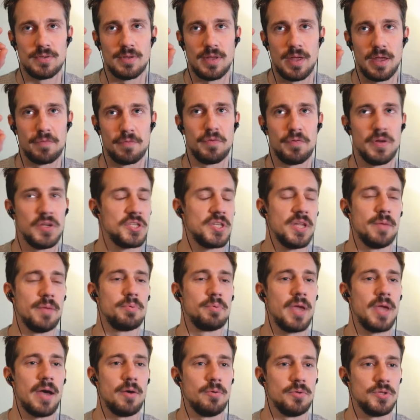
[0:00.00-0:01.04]
every step
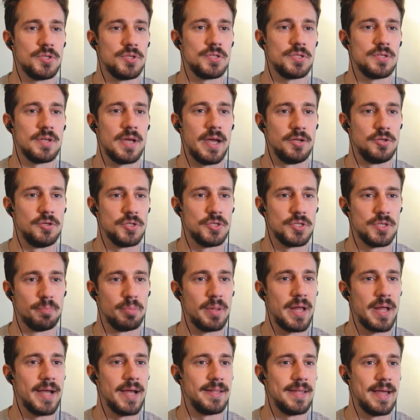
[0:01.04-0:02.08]
counts. I just
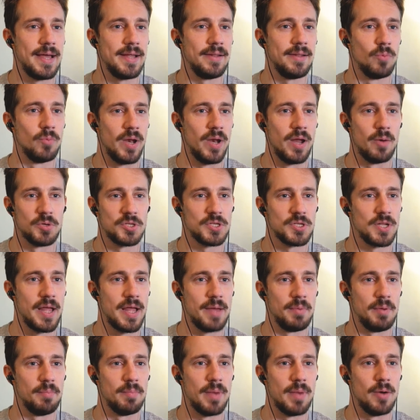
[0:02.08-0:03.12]
applied that when I was
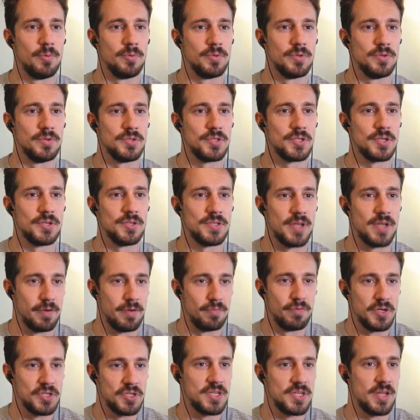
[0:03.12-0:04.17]
climbing mountains because
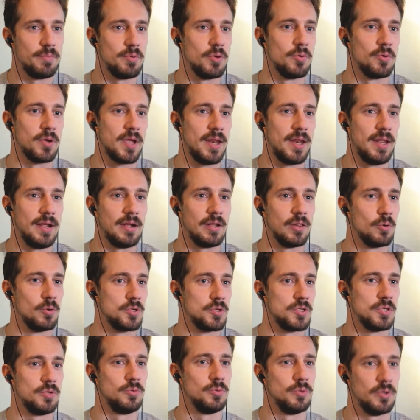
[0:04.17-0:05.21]
every step you're getting
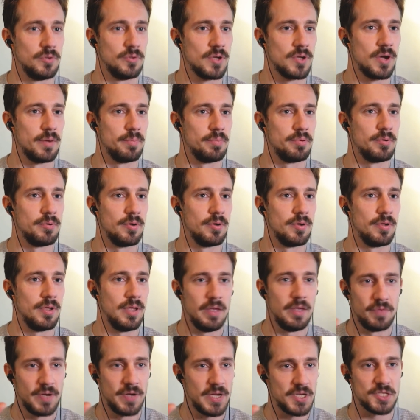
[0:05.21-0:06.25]
closer to the top,
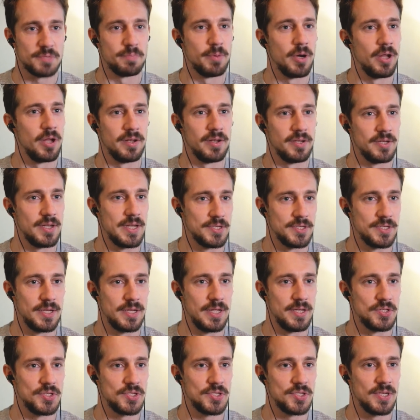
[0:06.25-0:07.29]
even as small as it
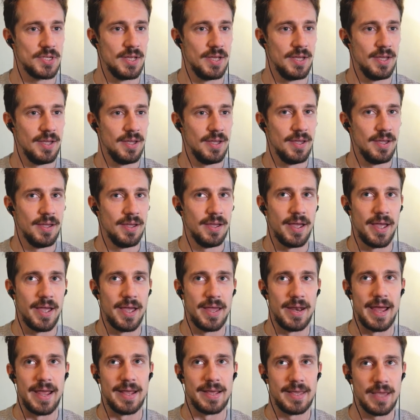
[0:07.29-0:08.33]
is. And
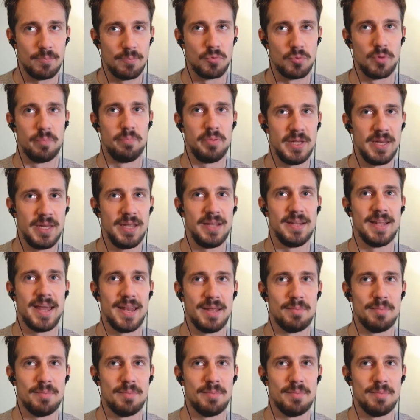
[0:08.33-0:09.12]
I kept repeating that in